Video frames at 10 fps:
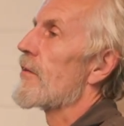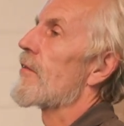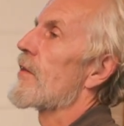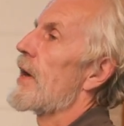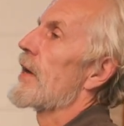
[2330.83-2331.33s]
of a
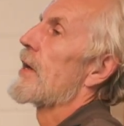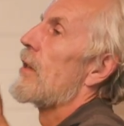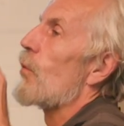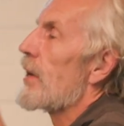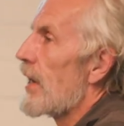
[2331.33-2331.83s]

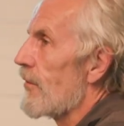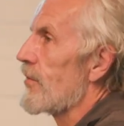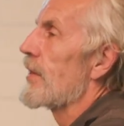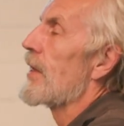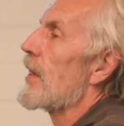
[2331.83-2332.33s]
cycle where
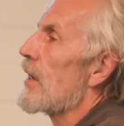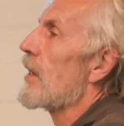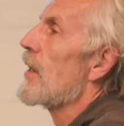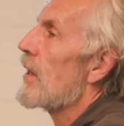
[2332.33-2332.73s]
everything